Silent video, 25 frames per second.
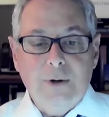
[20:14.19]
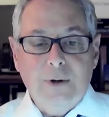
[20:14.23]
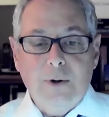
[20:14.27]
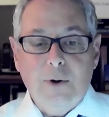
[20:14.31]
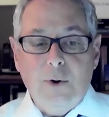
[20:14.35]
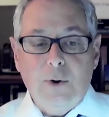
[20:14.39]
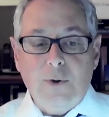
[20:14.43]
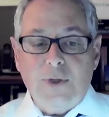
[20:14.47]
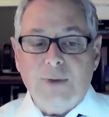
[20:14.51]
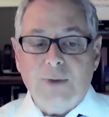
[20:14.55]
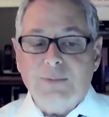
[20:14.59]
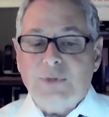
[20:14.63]

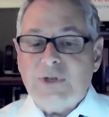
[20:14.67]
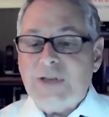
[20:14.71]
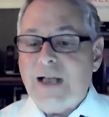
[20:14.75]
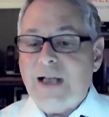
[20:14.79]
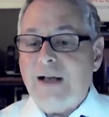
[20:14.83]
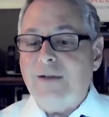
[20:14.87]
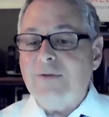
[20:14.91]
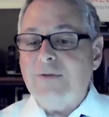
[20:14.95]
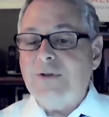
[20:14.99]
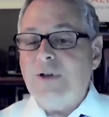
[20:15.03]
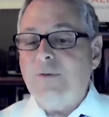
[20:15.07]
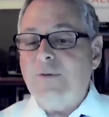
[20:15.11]
who
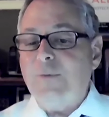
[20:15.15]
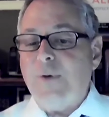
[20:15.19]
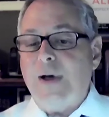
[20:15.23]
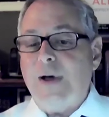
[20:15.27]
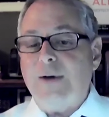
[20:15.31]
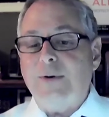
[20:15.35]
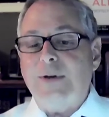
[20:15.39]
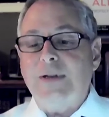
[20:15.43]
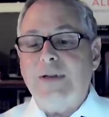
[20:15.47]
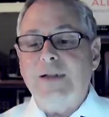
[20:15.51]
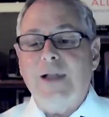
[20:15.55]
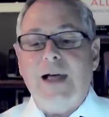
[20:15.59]
themselves have
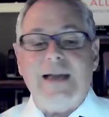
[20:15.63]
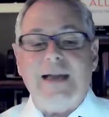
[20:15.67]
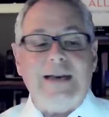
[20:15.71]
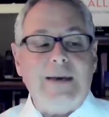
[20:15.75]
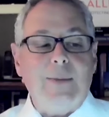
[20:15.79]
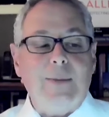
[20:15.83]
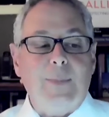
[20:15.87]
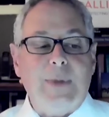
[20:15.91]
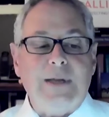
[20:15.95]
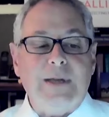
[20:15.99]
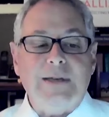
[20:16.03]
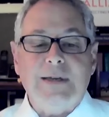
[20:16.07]
found
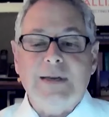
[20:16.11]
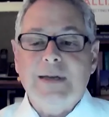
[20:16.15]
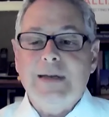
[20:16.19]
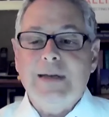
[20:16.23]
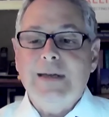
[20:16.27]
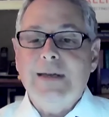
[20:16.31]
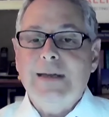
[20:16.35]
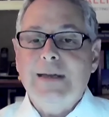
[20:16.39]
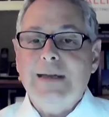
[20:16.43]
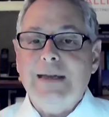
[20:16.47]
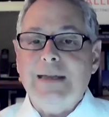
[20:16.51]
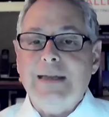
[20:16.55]
enlightenment
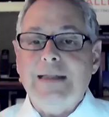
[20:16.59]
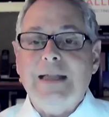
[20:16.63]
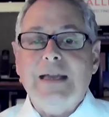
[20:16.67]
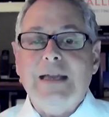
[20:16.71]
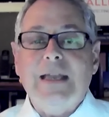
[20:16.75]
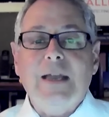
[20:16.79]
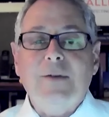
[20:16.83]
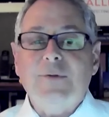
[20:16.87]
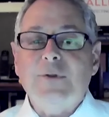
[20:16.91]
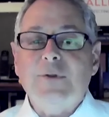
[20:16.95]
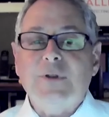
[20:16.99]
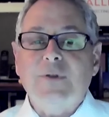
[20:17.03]
in the
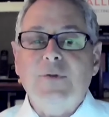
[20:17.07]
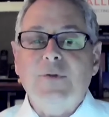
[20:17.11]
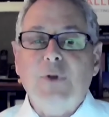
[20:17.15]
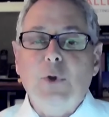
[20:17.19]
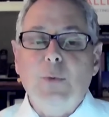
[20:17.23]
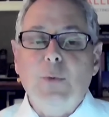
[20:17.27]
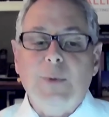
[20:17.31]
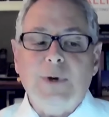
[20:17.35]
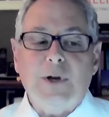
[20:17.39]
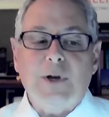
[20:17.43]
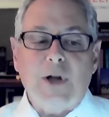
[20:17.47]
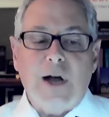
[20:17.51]
gifts of
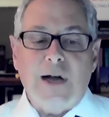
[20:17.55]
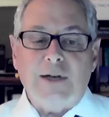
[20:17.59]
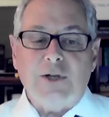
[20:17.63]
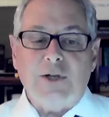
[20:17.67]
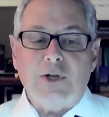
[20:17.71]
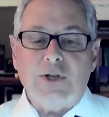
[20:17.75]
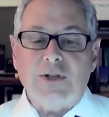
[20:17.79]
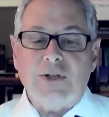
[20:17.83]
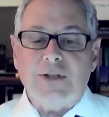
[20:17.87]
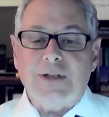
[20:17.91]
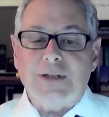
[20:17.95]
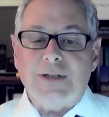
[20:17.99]
human
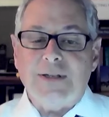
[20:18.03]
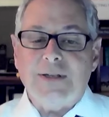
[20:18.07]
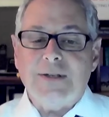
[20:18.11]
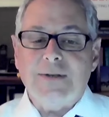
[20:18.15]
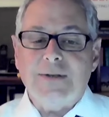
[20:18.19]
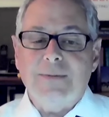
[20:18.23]
consciousness.